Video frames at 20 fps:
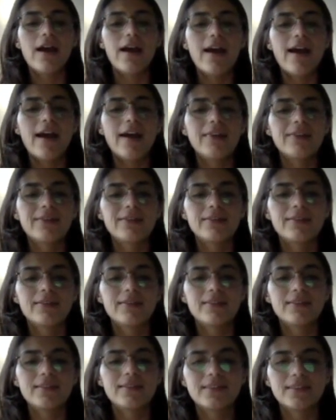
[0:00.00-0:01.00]
and
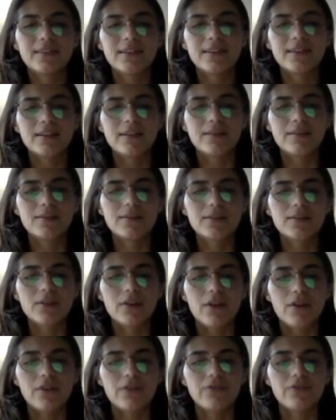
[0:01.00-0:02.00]
synonyms
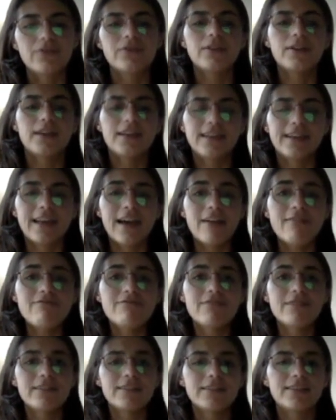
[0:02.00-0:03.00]
of
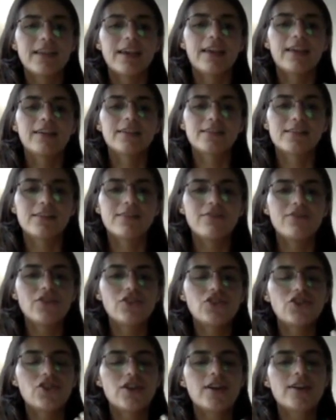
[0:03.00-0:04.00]
enough saying
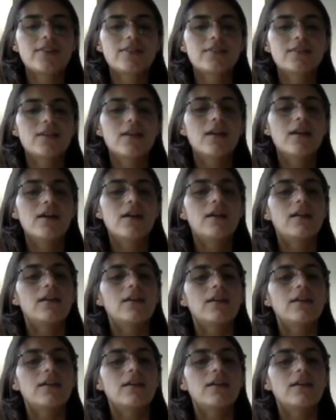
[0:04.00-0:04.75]
sufficient,